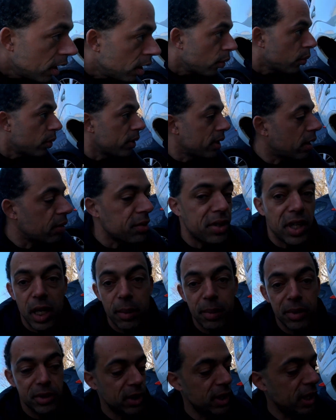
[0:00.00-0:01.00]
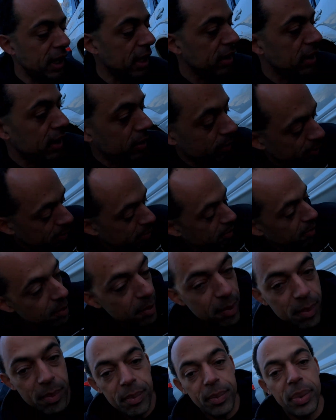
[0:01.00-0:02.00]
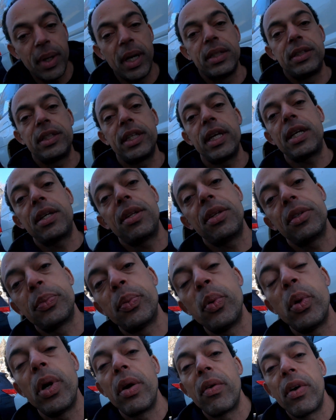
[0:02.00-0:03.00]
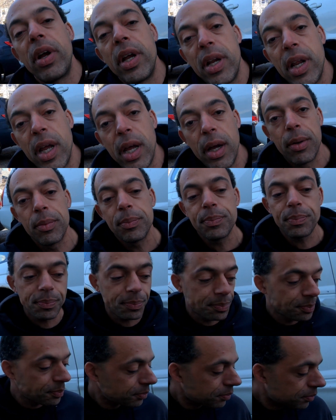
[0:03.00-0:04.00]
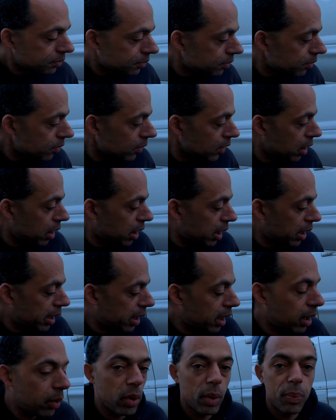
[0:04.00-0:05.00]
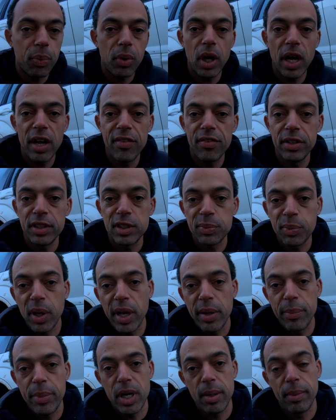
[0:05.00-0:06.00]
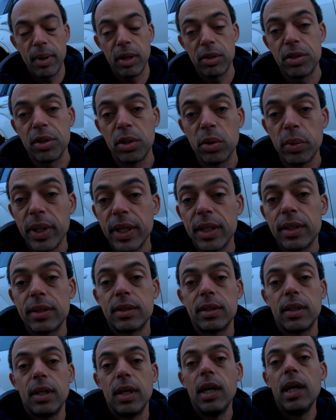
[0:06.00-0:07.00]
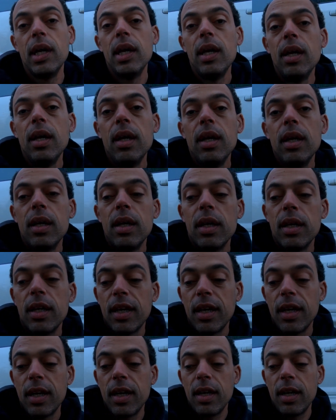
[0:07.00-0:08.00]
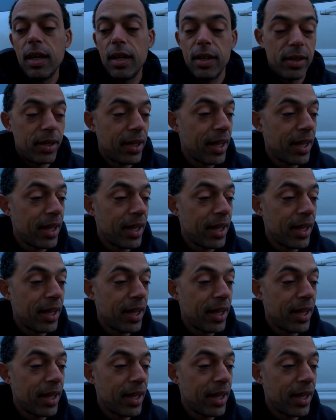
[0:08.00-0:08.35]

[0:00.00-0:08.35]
without damaging anything. But to get to this point right now, it's probably been about 2 weeks. I